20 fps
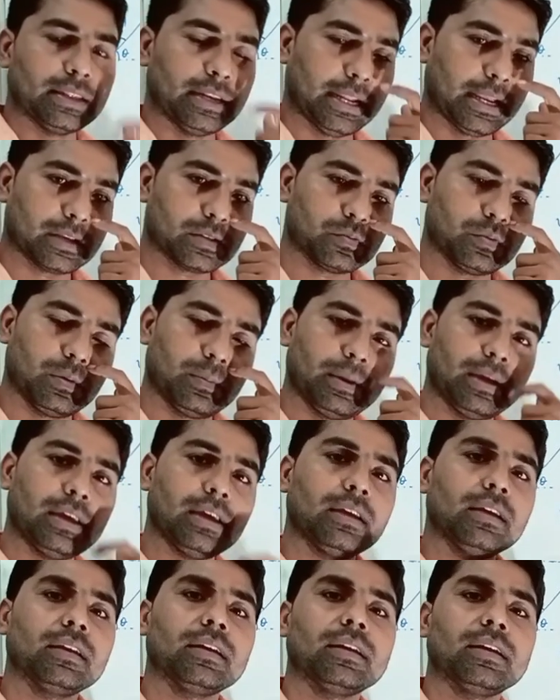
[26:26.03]
The next will
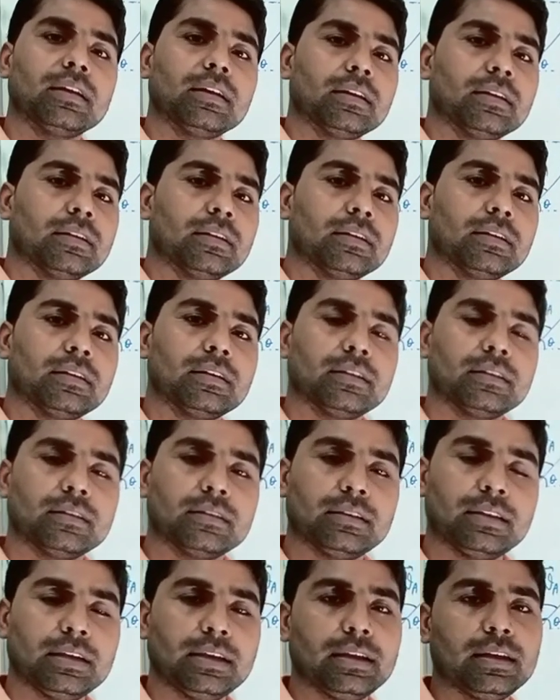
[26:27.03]
be
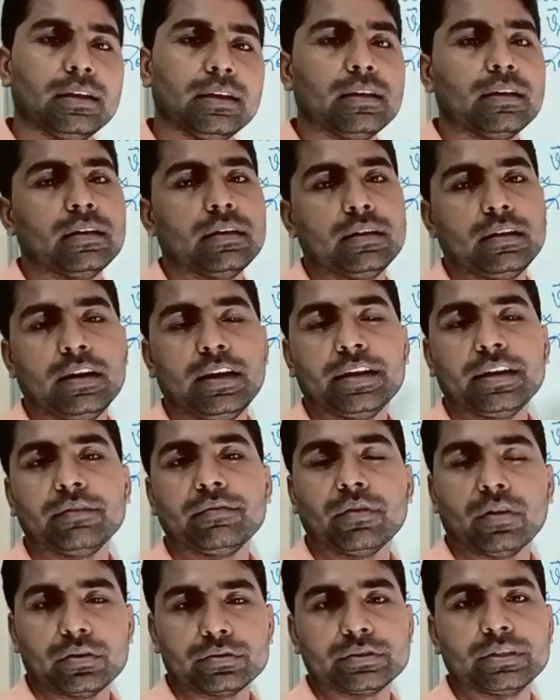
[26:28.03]
the
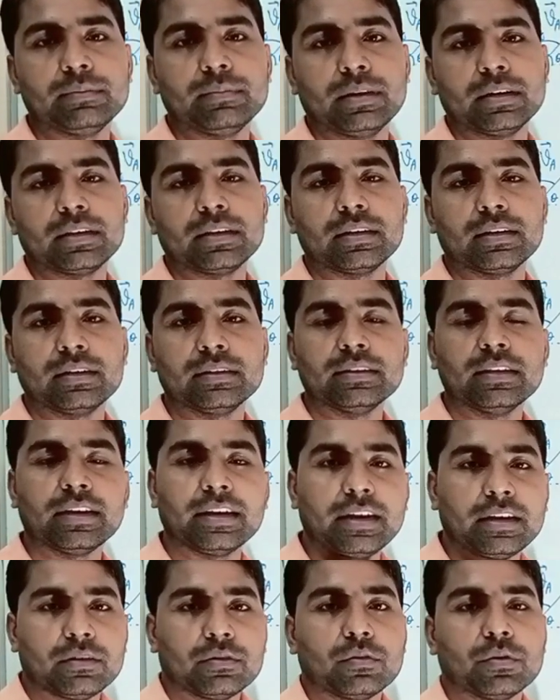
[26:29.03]
relative velocity, but the
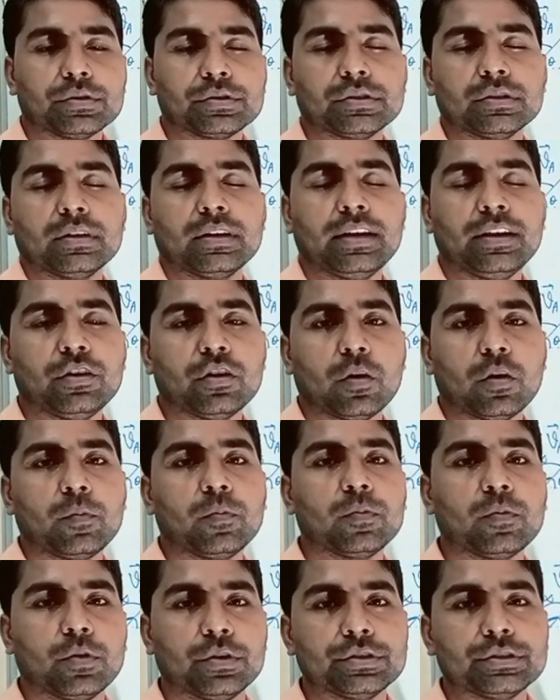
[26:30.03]

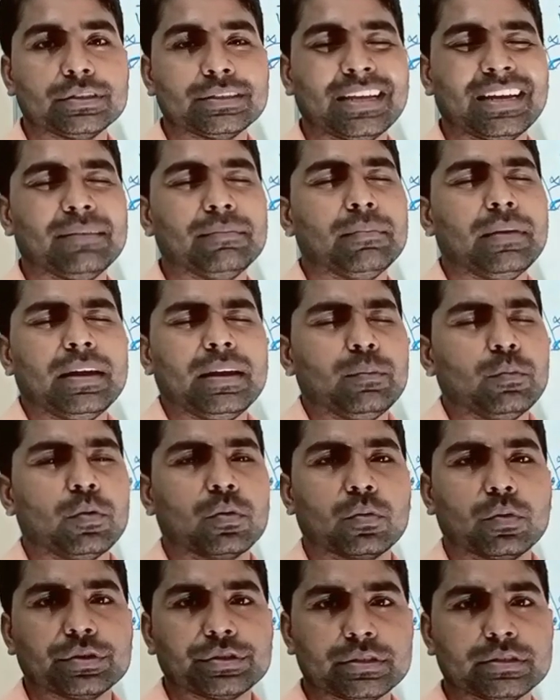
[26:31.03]
raindrop question and many
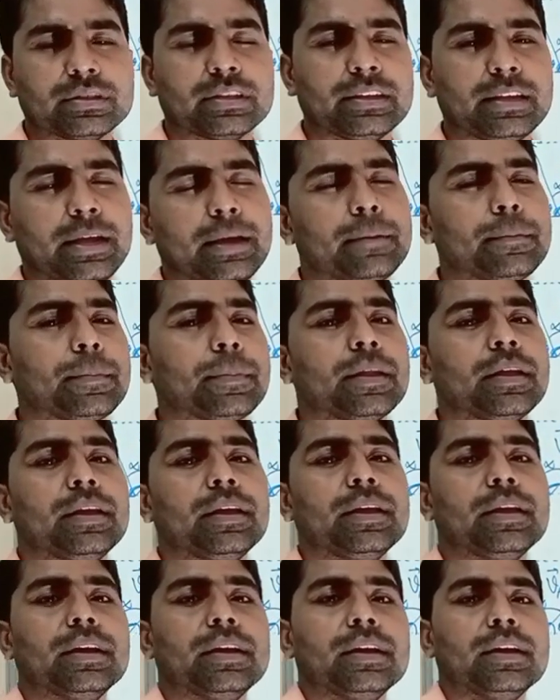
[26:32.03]
more questions are there.
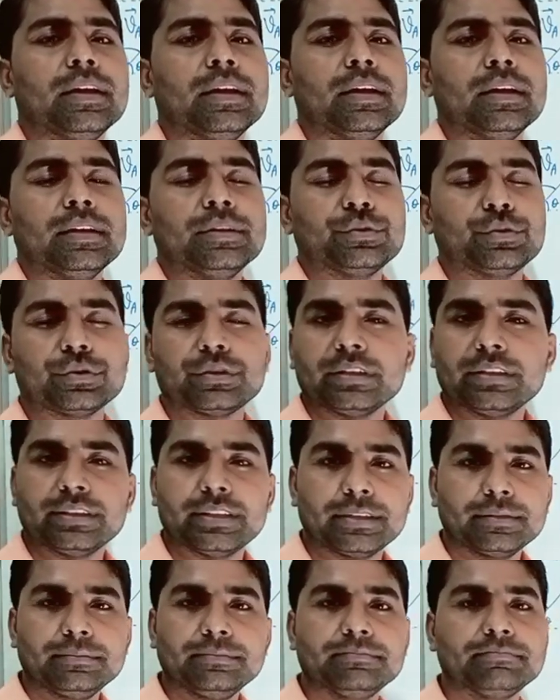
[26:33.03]
So
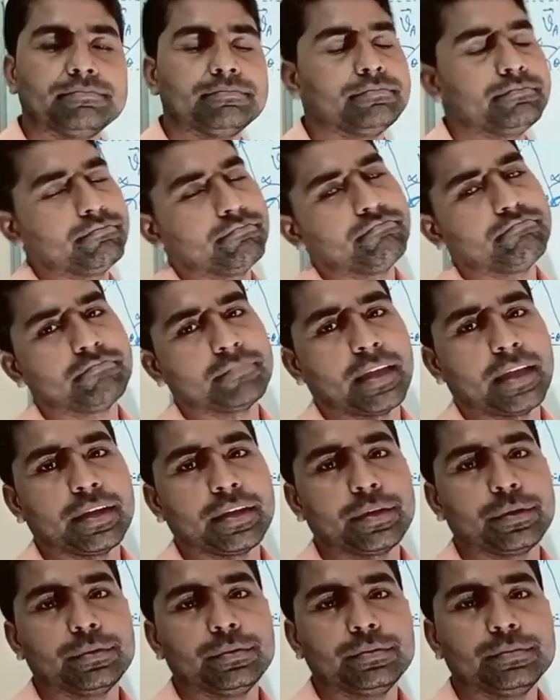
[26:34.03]
till then,
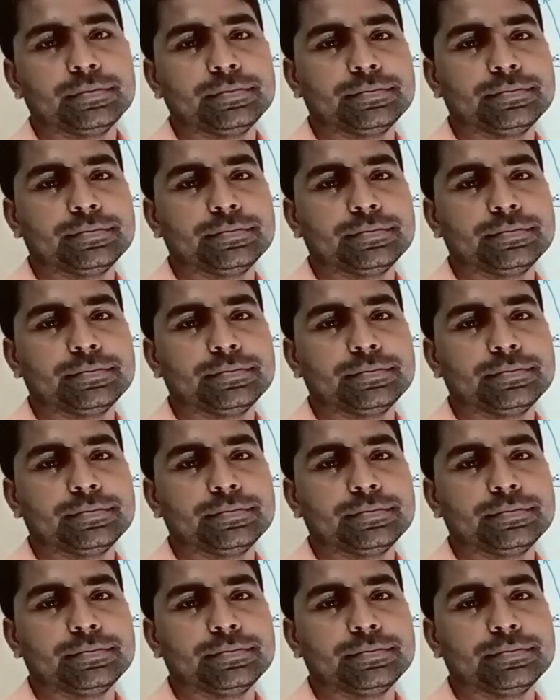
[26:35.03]
thank you.